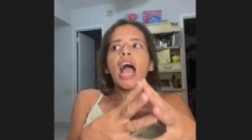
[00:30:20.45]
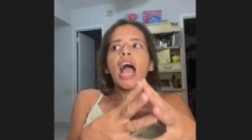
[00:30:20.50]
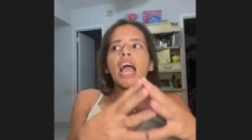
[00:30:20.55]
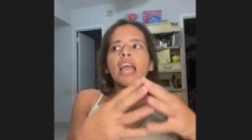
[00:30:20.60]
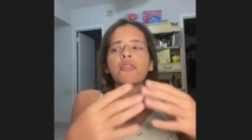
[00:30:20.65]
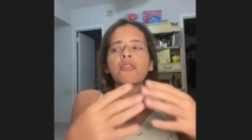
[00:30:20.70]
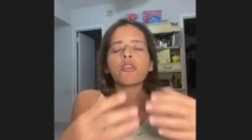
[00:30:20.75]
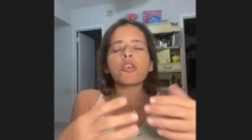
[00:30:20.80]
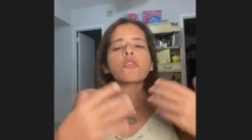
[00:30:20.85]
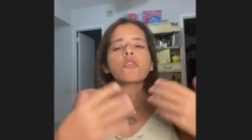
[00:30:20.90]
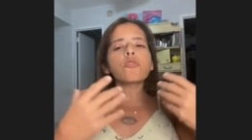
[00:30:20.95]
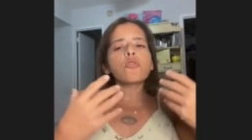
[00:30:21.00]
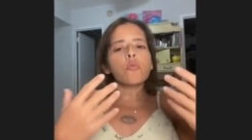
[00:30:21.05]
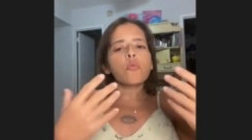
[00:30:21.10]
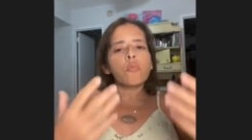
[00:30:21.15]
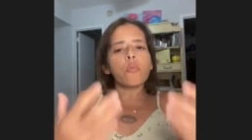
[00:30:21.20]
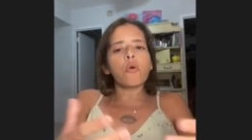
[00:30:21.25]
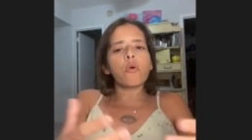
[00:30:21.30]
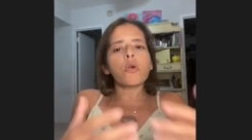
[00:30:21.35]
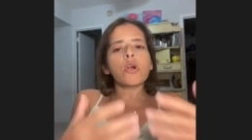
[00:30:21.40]
I think
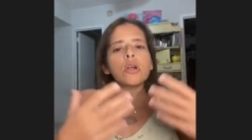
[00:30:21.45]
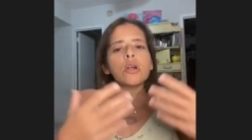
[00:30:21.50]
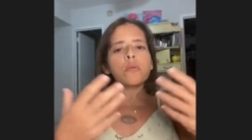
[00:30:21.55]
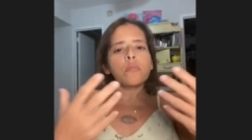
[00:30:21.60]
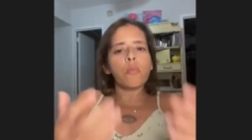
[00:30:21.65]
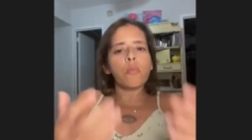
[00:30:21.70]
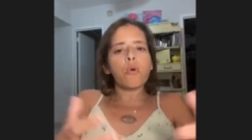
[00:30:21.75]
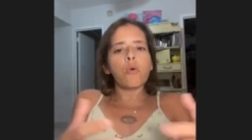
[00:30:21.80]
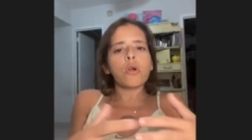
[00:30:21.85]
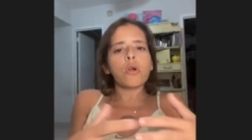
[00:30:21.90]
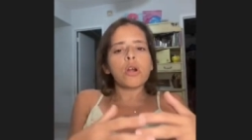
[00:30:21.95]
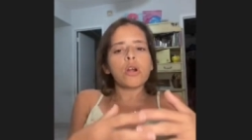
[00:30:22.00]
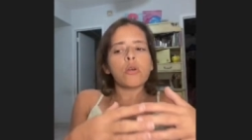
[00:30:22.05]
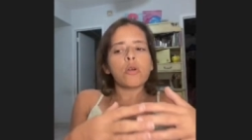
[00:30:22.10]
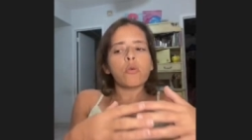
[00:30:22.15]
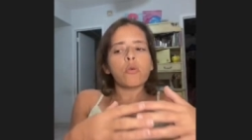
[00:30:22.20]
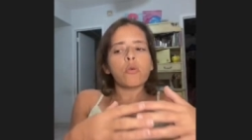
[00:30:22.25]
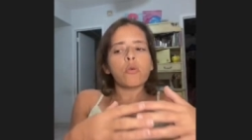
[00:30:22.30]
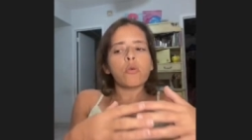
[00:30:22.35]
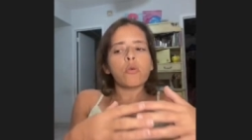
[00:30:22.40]
the more and
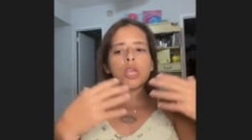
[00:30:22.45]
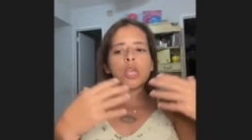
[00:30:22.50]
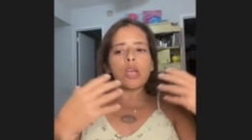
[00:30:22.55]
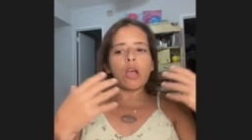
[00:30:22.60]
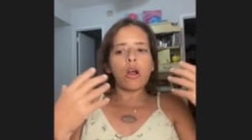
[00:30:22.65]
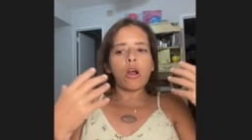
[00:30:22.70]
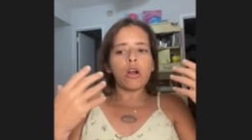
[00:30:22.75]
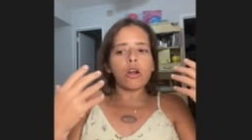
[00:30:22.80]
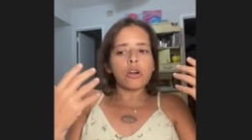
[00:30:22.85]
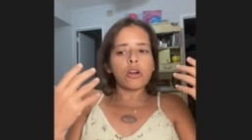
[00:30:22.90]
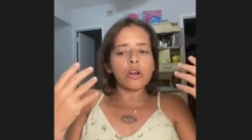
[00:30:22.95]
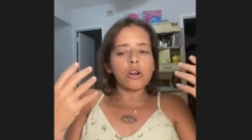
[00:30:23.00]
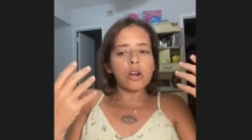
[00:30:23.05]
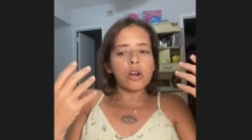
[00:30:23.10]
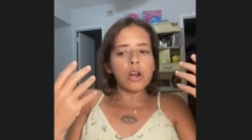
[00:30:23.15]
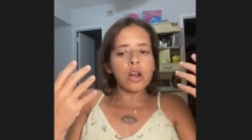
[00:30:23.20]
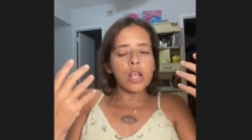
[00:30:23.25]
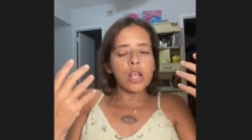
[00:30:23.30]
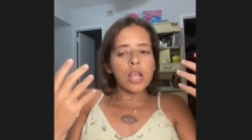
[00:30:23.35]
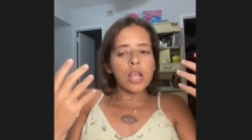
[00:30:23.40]
more we are